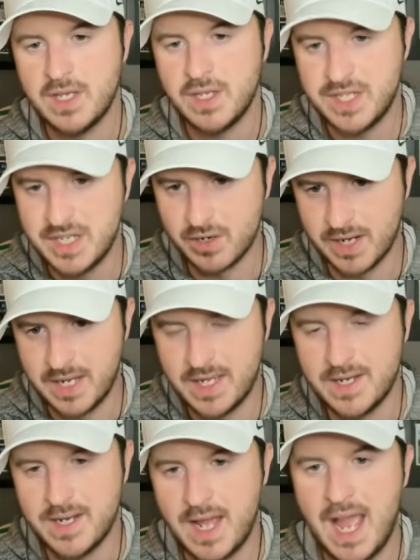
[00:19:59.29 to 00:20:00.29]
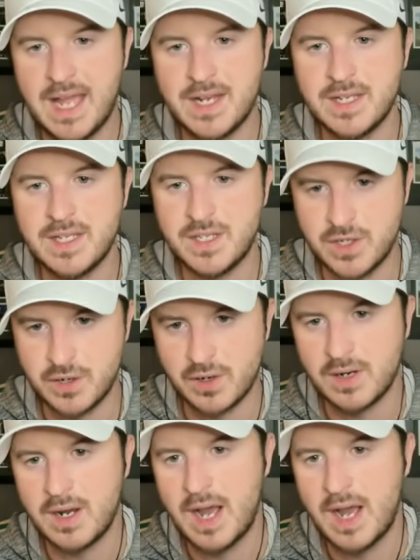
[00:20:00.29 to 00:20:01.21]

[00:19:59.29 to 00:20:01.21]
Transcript: year in and year